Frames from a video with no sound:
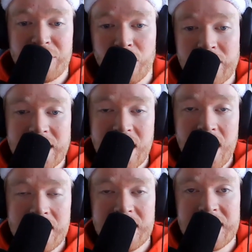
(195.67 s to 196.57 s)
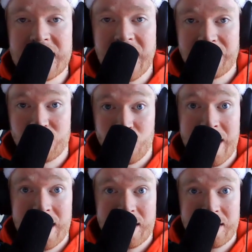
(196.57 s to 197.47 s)
wholly to God, he gave
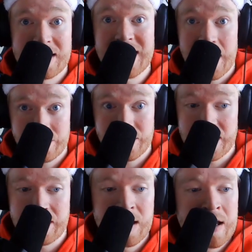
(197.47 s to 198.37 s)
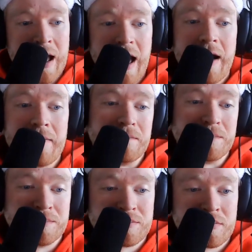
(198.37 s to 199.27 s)
away entirely to
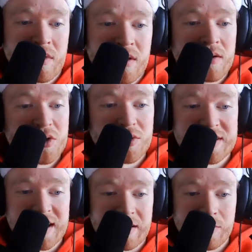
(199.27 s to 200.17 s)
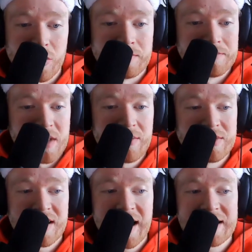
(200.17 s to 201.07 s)
the sick and the poor. He
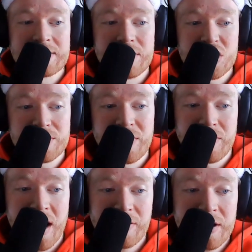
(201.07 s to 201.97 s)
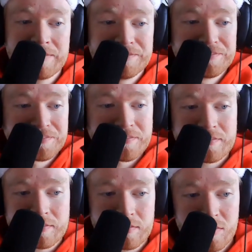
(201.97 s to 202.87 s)
was elected Bishop of Myra,
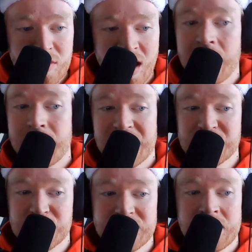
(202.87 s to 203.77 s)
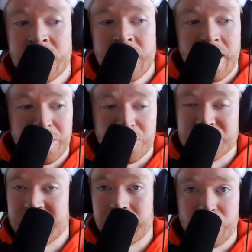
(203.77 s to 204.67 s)
I imagine, through
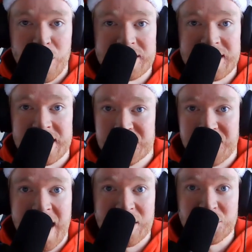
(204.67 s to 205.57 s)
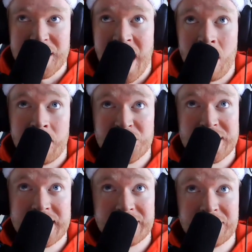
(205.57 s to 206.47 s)
some process of actually how much
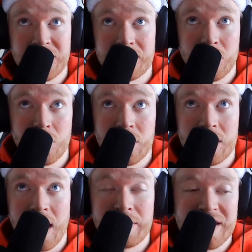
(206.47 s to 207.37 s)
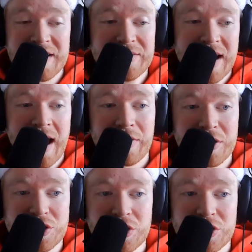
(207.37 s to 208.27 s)
he did for the poor. I believe the
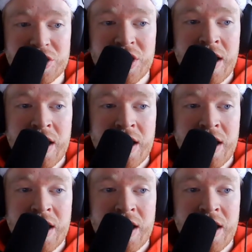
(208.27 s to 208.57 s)
Catholic Church